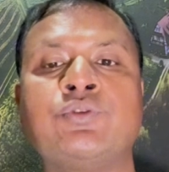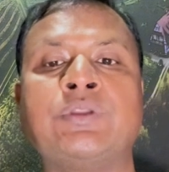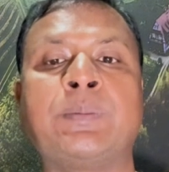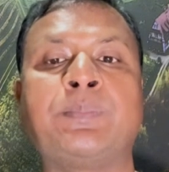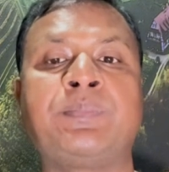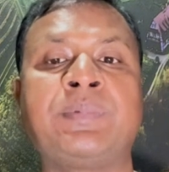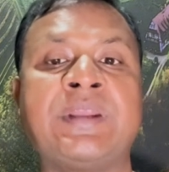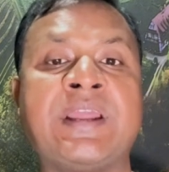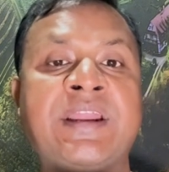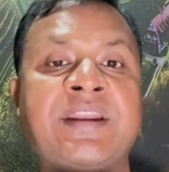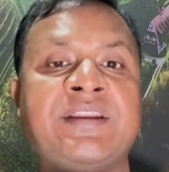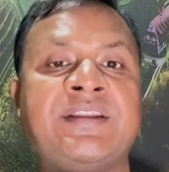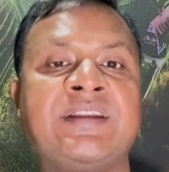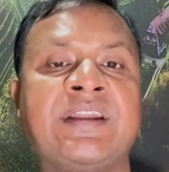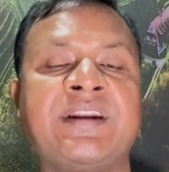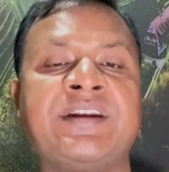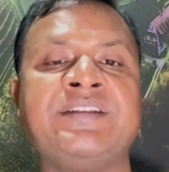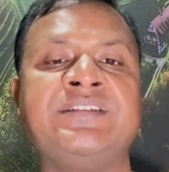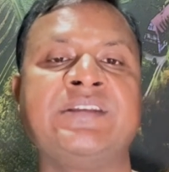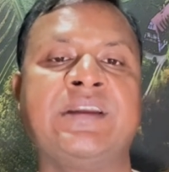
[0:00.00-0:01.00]
the planning
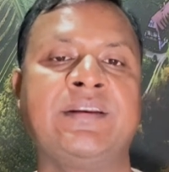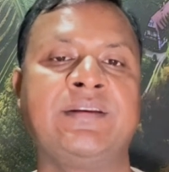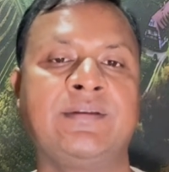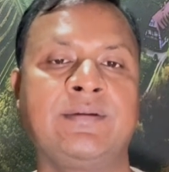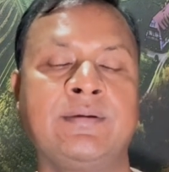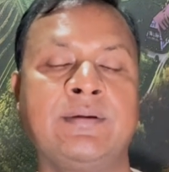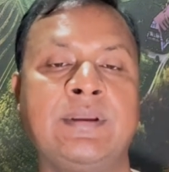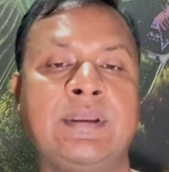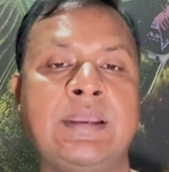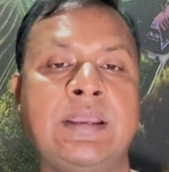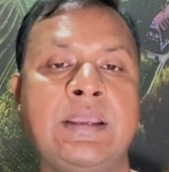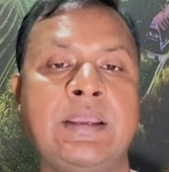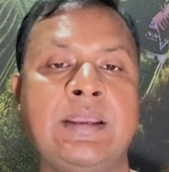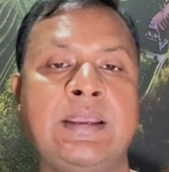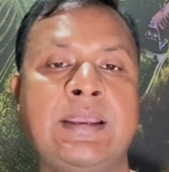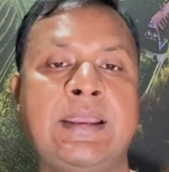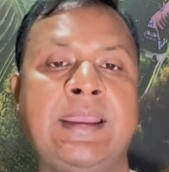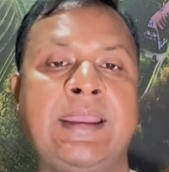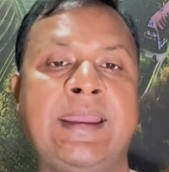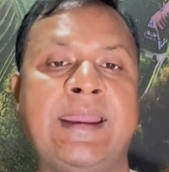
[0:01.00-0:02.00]
and designing.
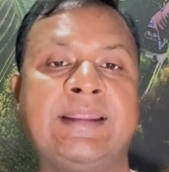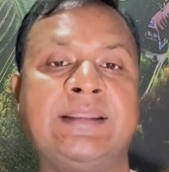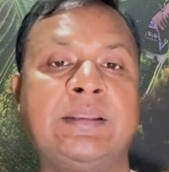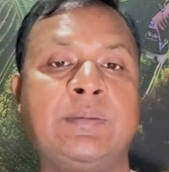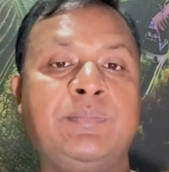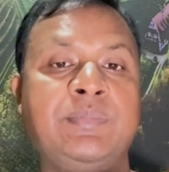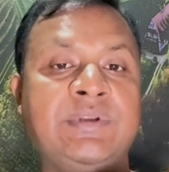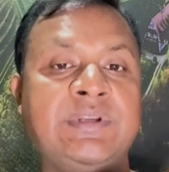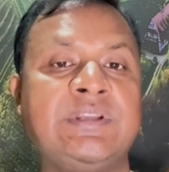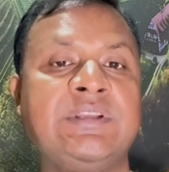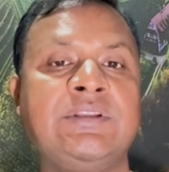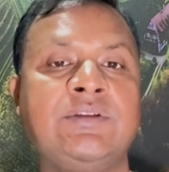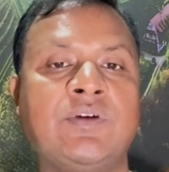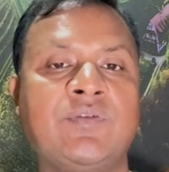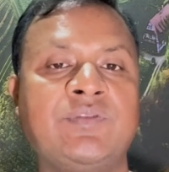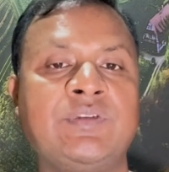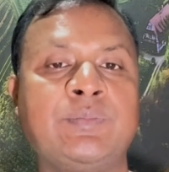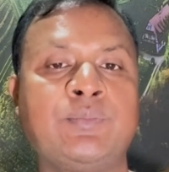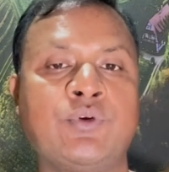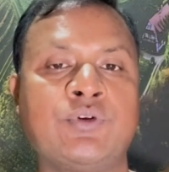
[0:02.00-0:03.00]
At the beginning
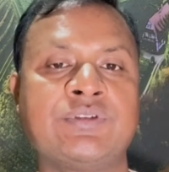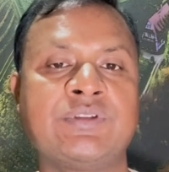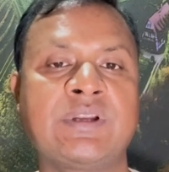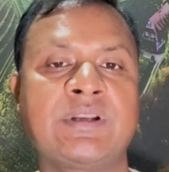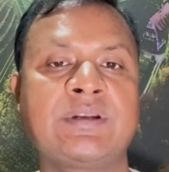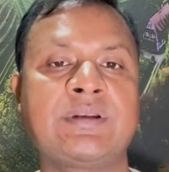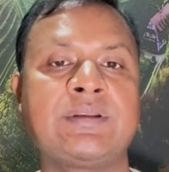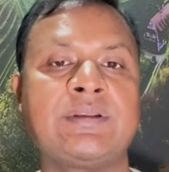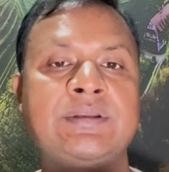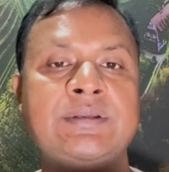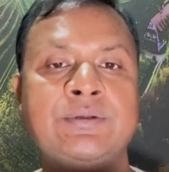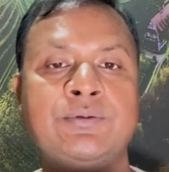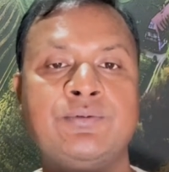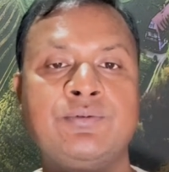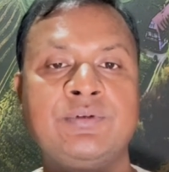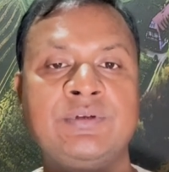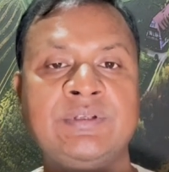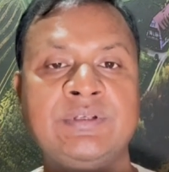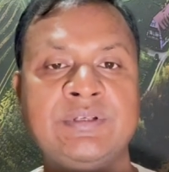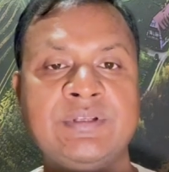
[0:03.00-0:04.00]
of the project,
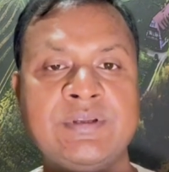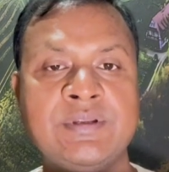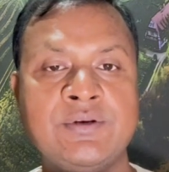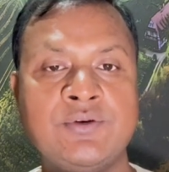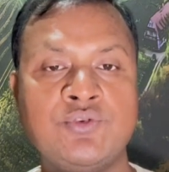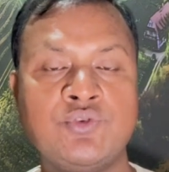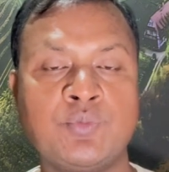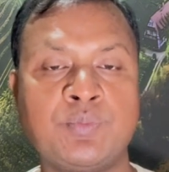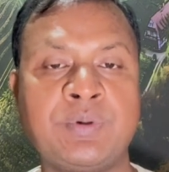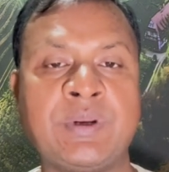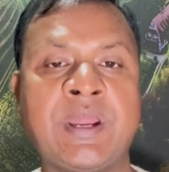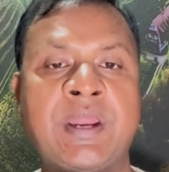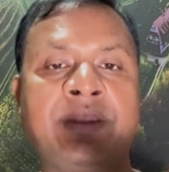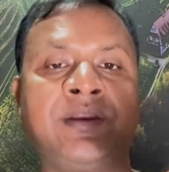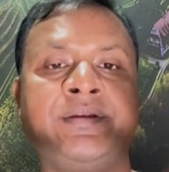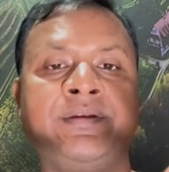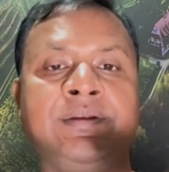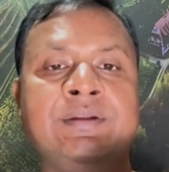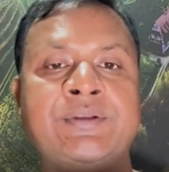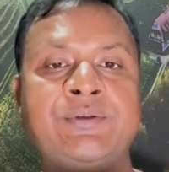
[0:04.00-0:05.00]
in your
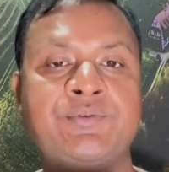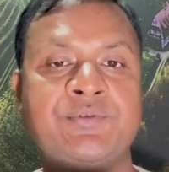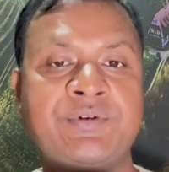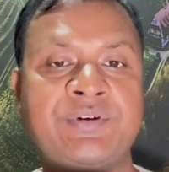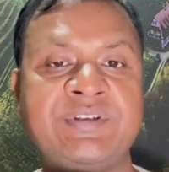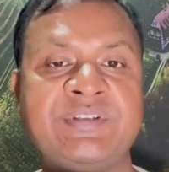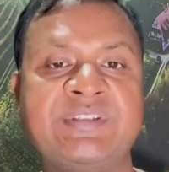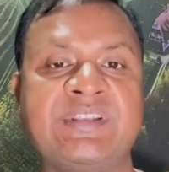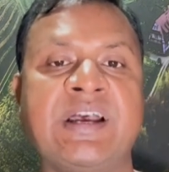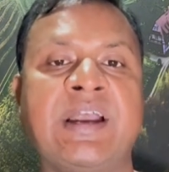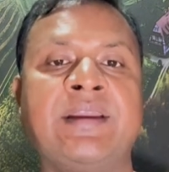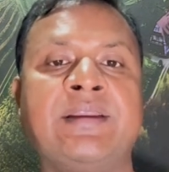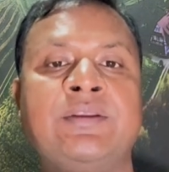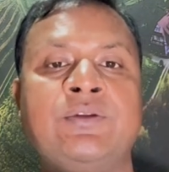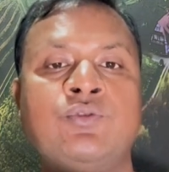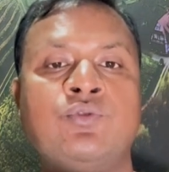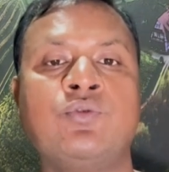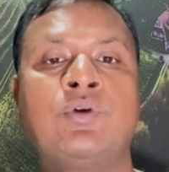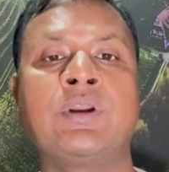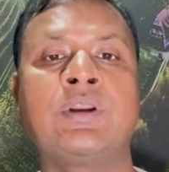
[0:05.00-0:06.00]
planning, in your design,
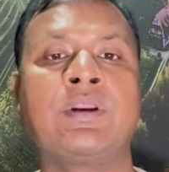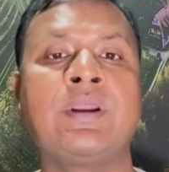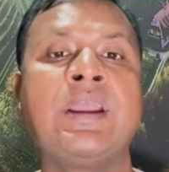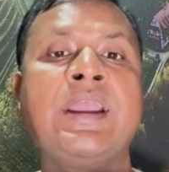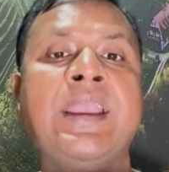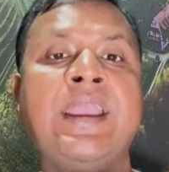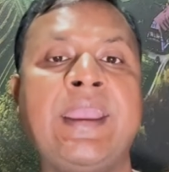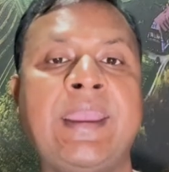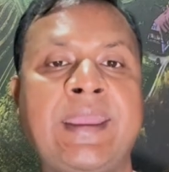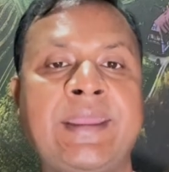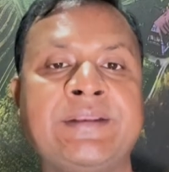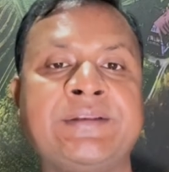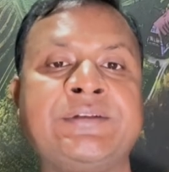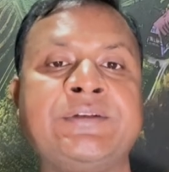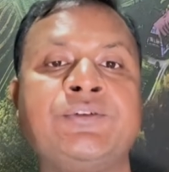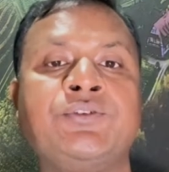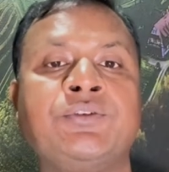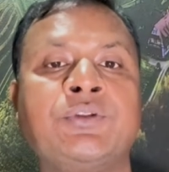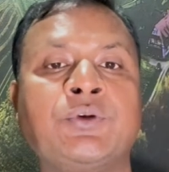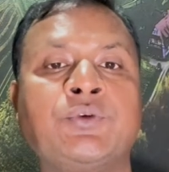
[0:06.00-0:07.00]
you are
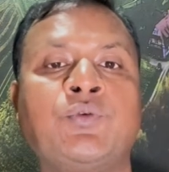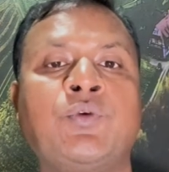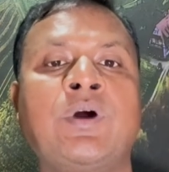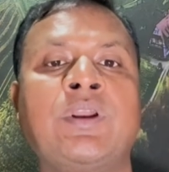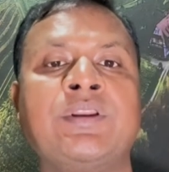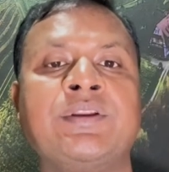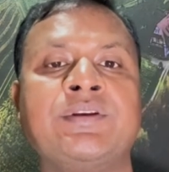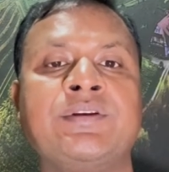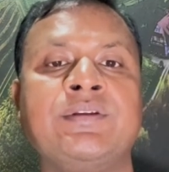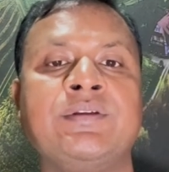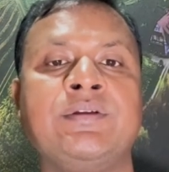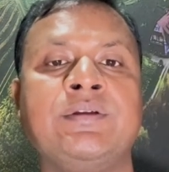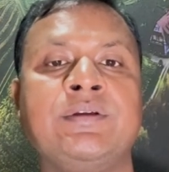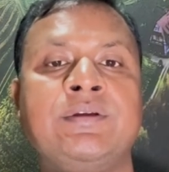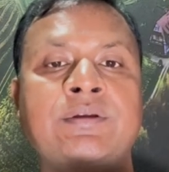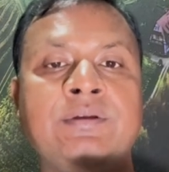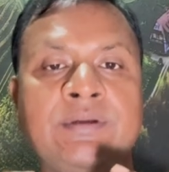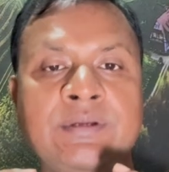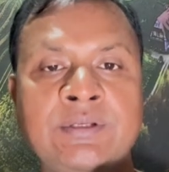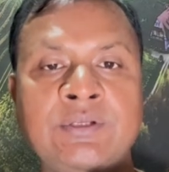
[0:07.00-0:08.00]
ensuring the quality,
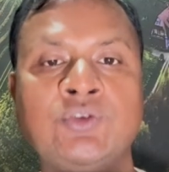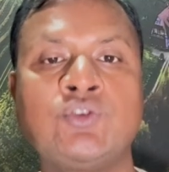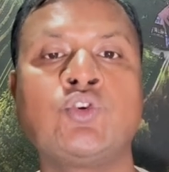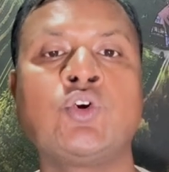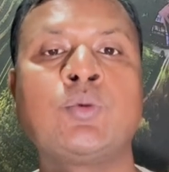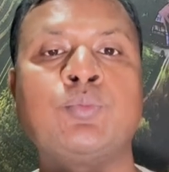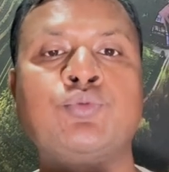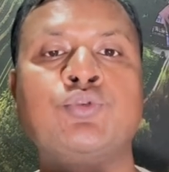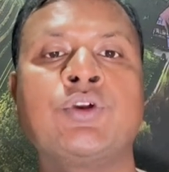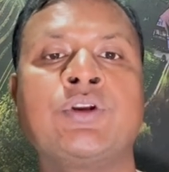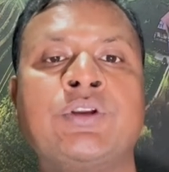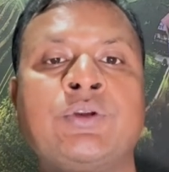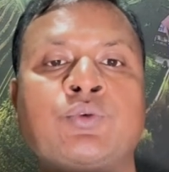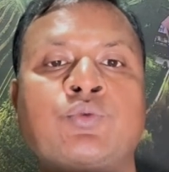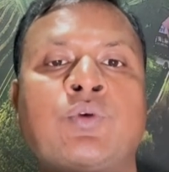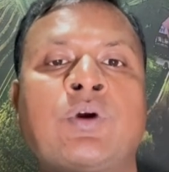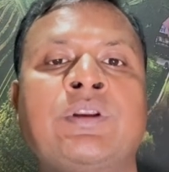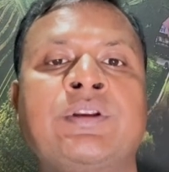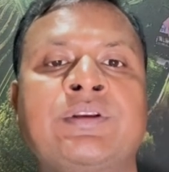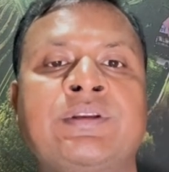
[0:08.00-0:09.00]
incorporating
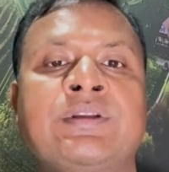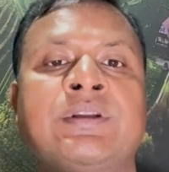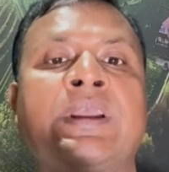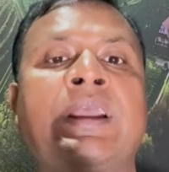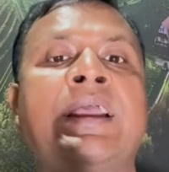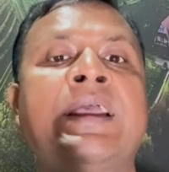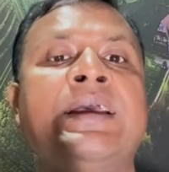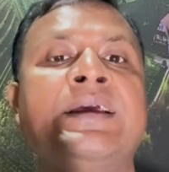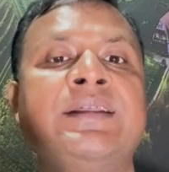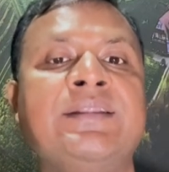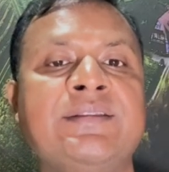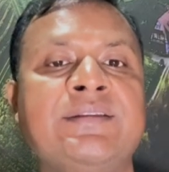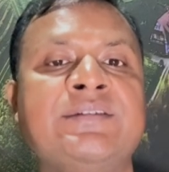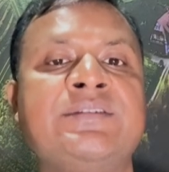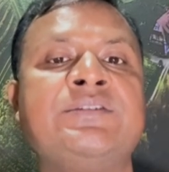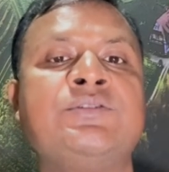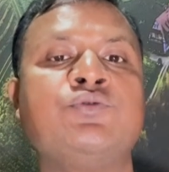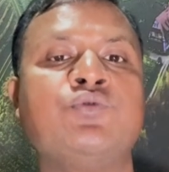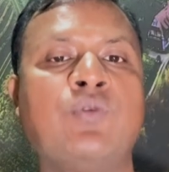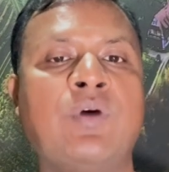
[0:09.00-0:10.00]
quality. This
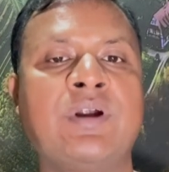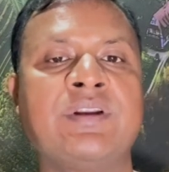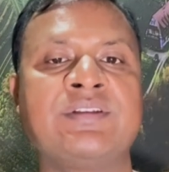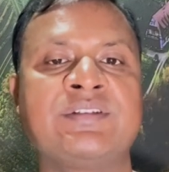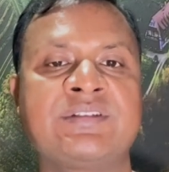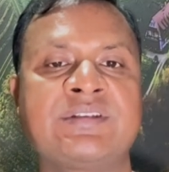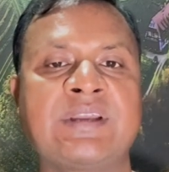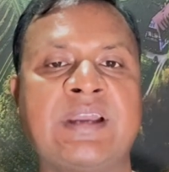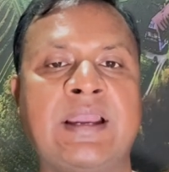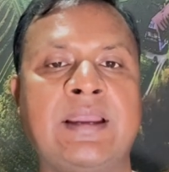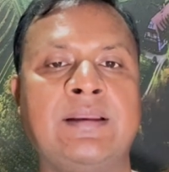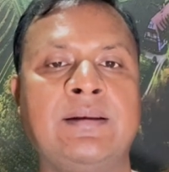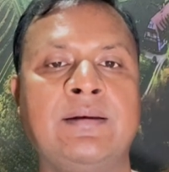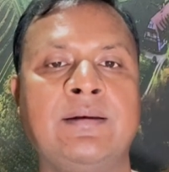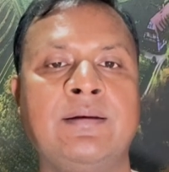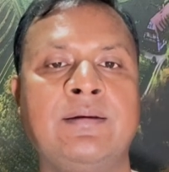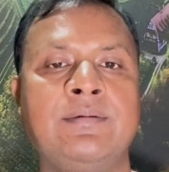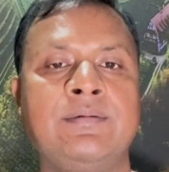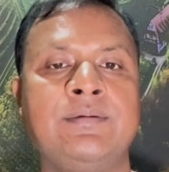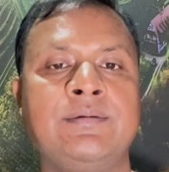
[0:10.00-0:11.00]
is one style.
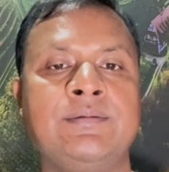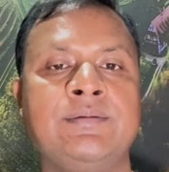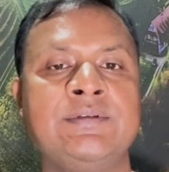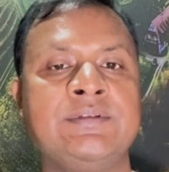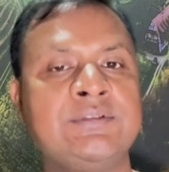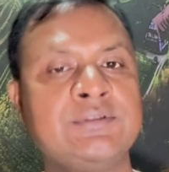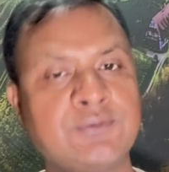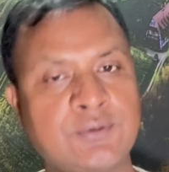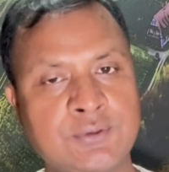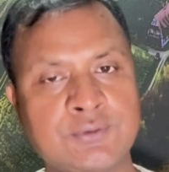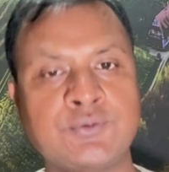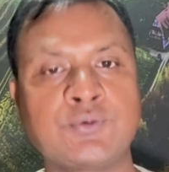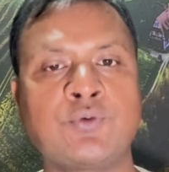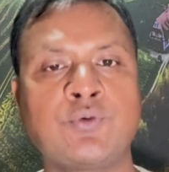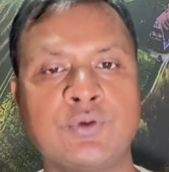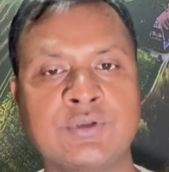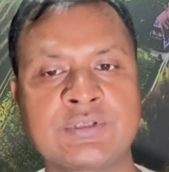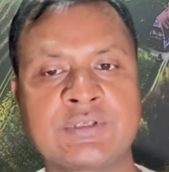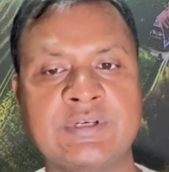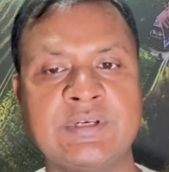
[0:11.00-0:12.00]
This is also
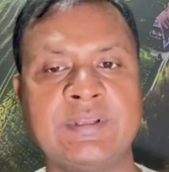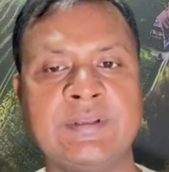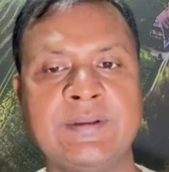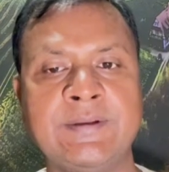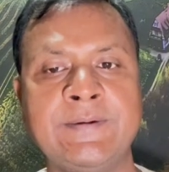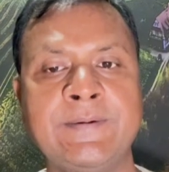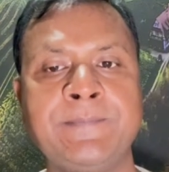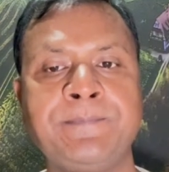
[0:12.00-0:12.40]
costly.